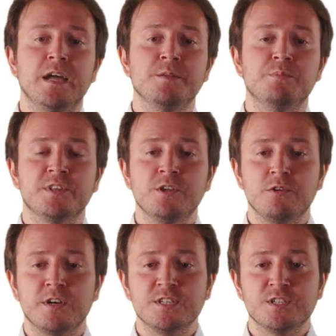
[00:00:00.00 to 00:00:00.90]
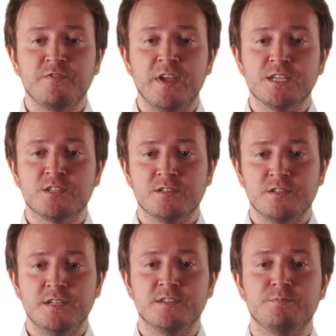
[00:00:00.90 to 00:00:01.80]
And in particular, this
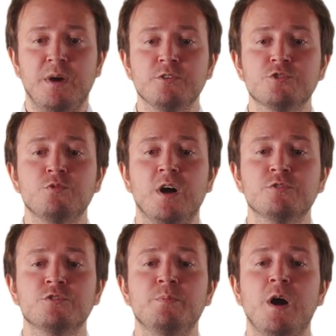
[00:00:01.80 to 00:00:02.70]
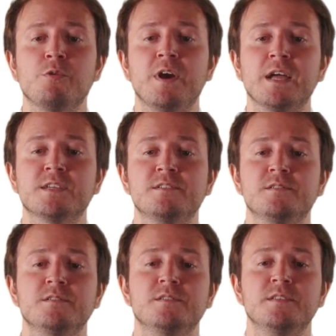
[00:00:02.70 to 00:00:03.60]
phase is -1 to the power x